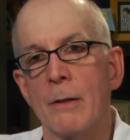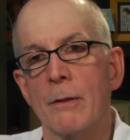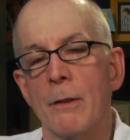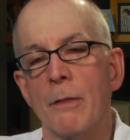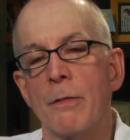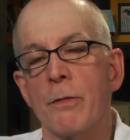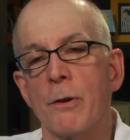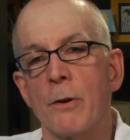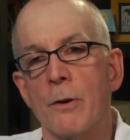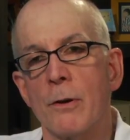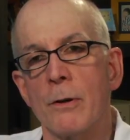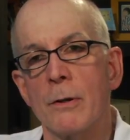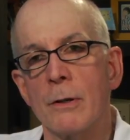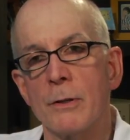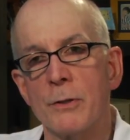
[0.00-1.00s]
The
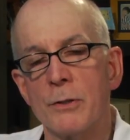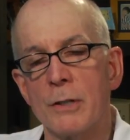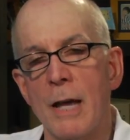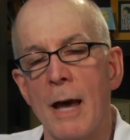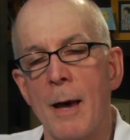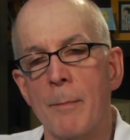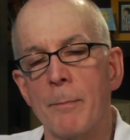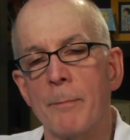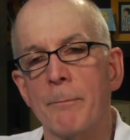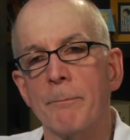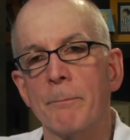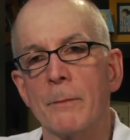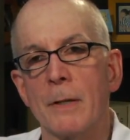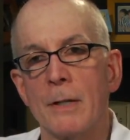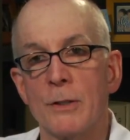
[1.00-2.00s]
third step
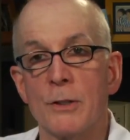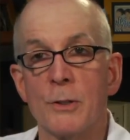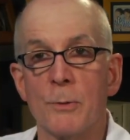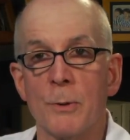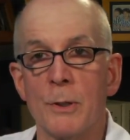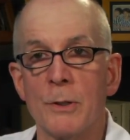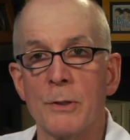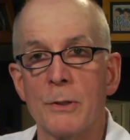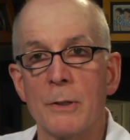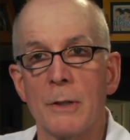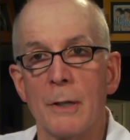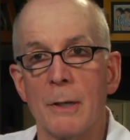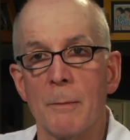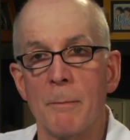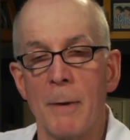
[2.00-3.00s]
is to
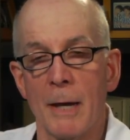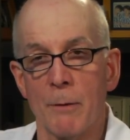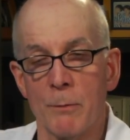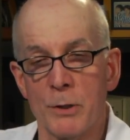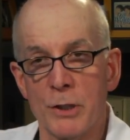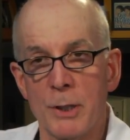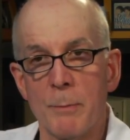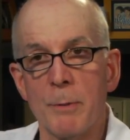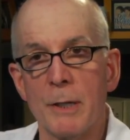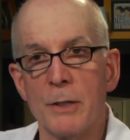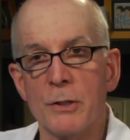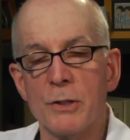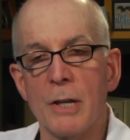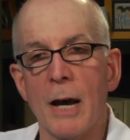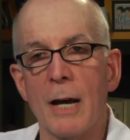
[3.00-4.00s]
make
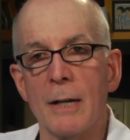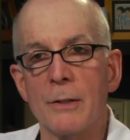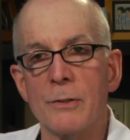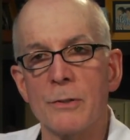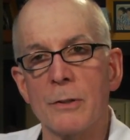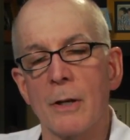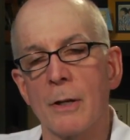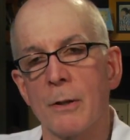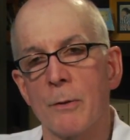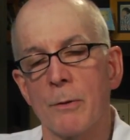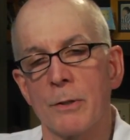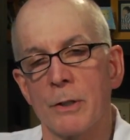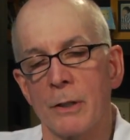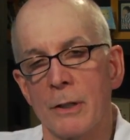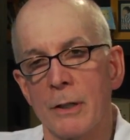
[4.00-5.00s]
recipient sites, in other
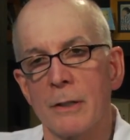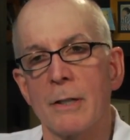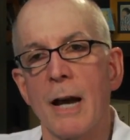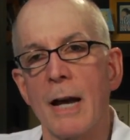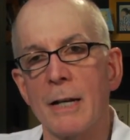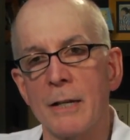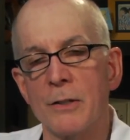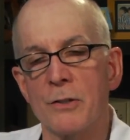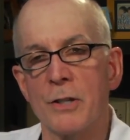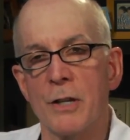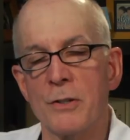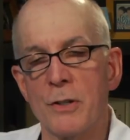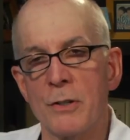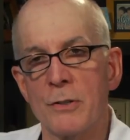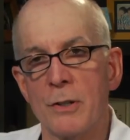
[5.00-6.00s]
words, little tiny
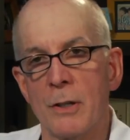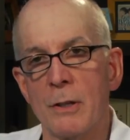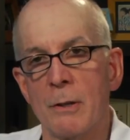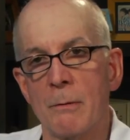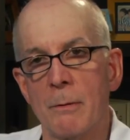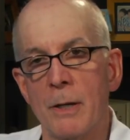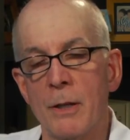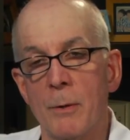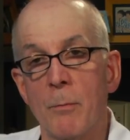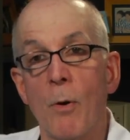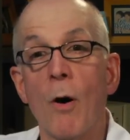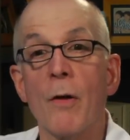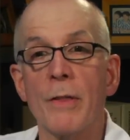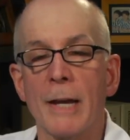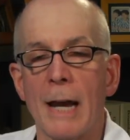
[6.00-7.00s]
incisions in the
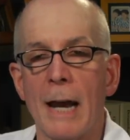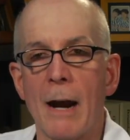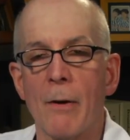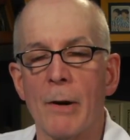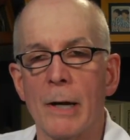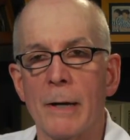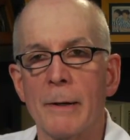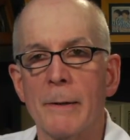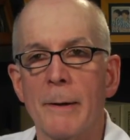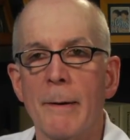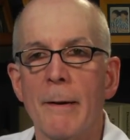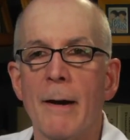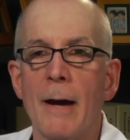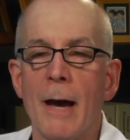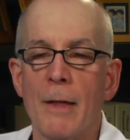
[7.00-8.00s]
balding area.
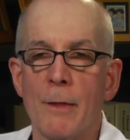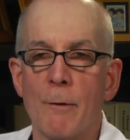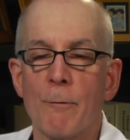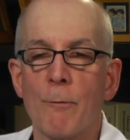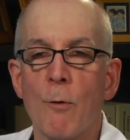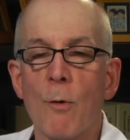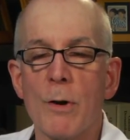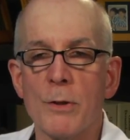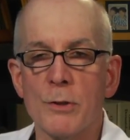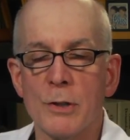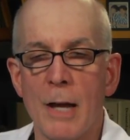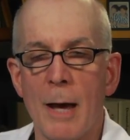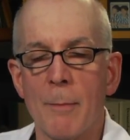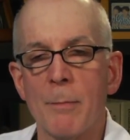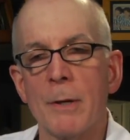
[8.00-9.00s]
And the fourth
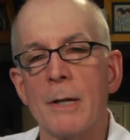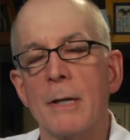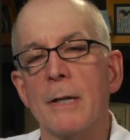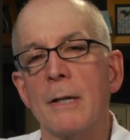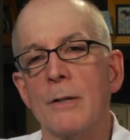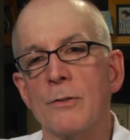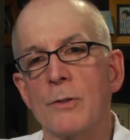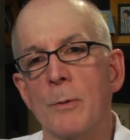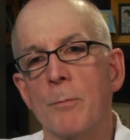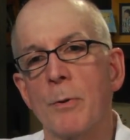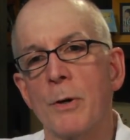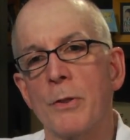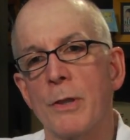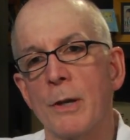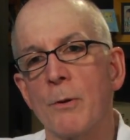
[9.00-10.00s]
step is to
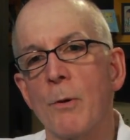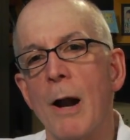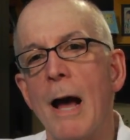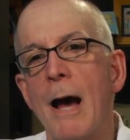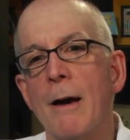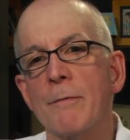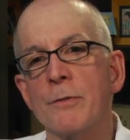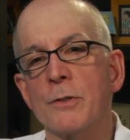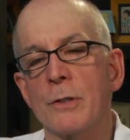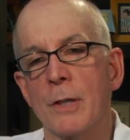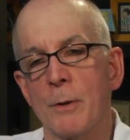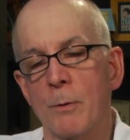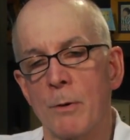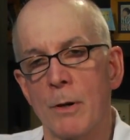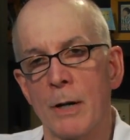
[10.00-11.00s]
put the grafts
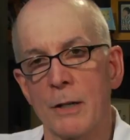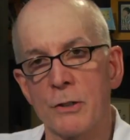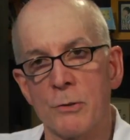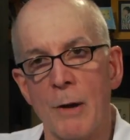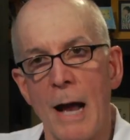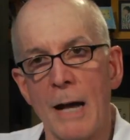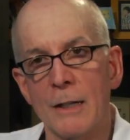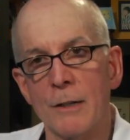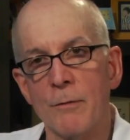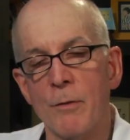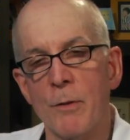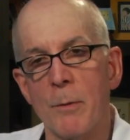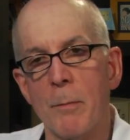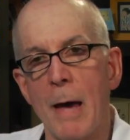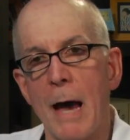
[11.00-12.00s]
that were extracted
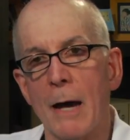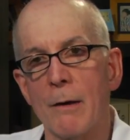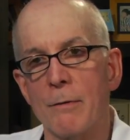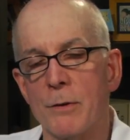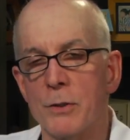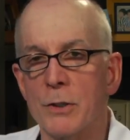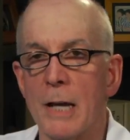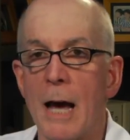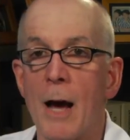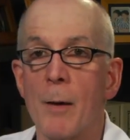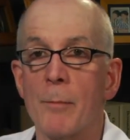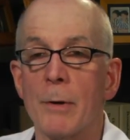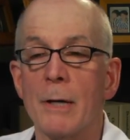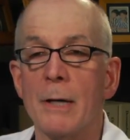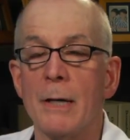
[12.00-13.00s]
from the back of the
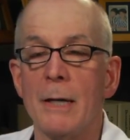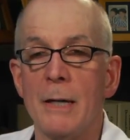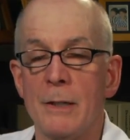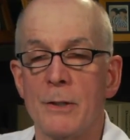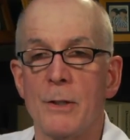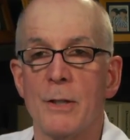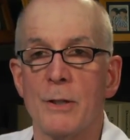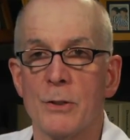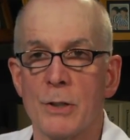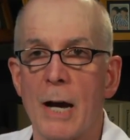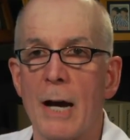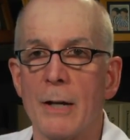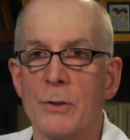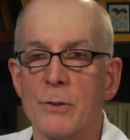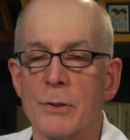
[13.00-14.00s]
scalp into these
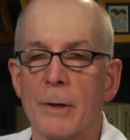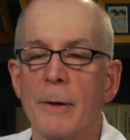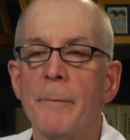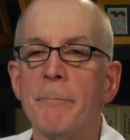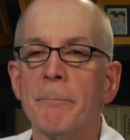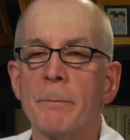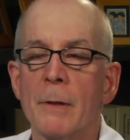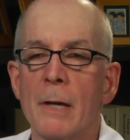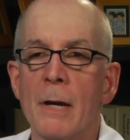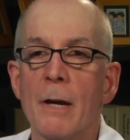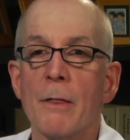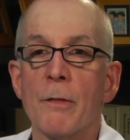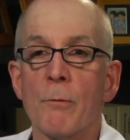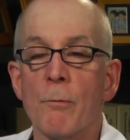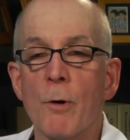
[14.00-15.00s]
sites.
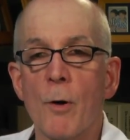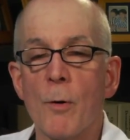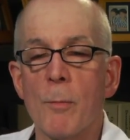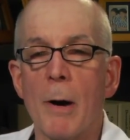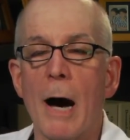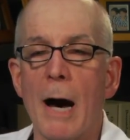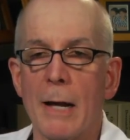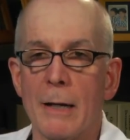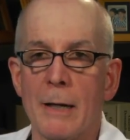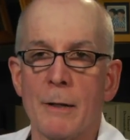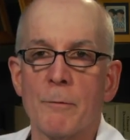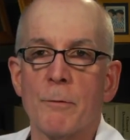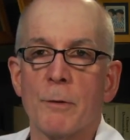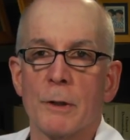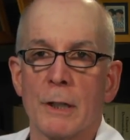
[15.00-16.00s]
The robot
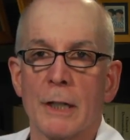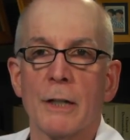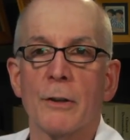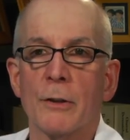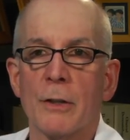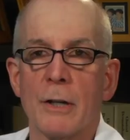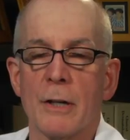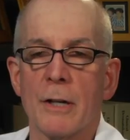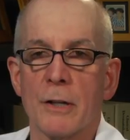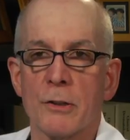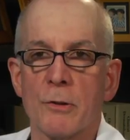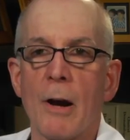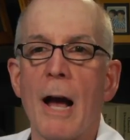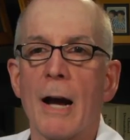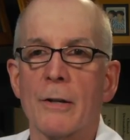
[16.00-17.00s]
in follicular unit
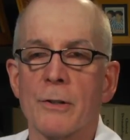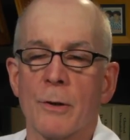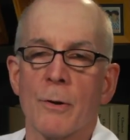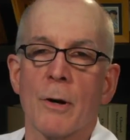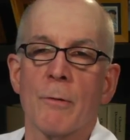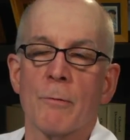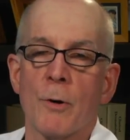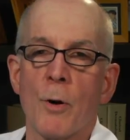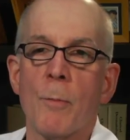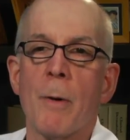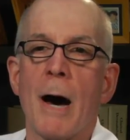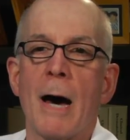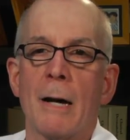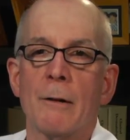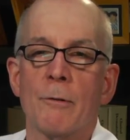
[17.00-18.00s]
extraction, or
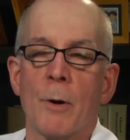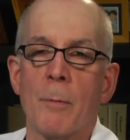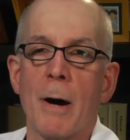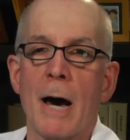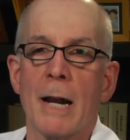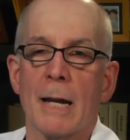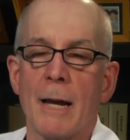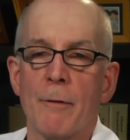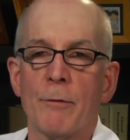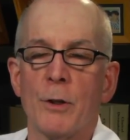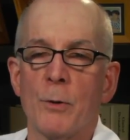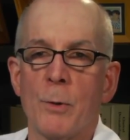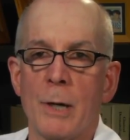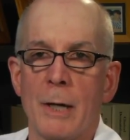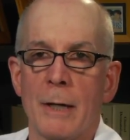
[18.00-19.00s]
robotic
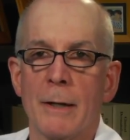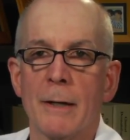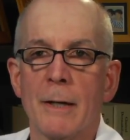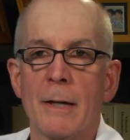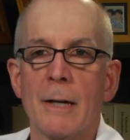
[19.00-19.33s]
FUE,